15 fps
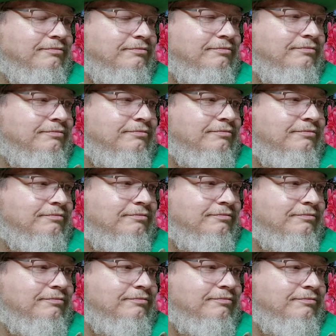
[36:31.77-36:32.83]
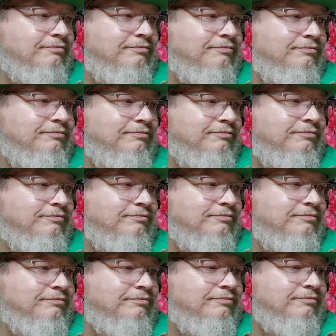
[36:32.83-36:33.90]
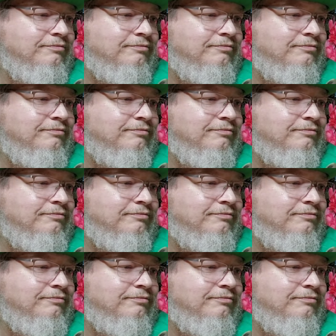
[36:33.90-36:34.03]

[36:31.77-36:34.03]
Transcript: (not speaking)